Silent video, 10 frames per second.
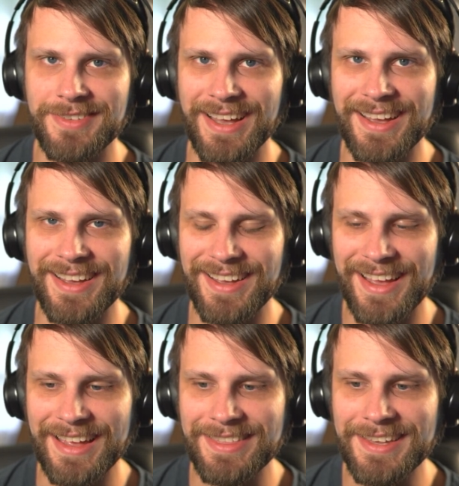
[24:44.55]
Uh,
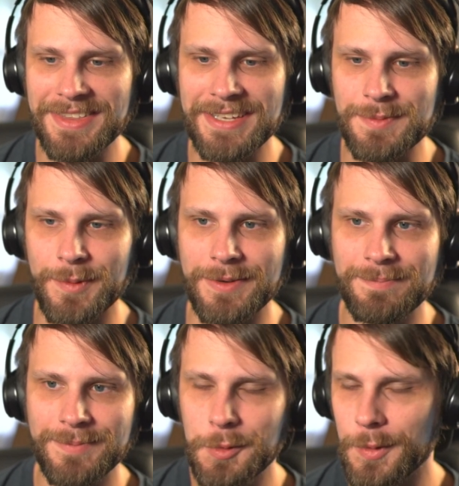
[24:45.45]
I think that's what you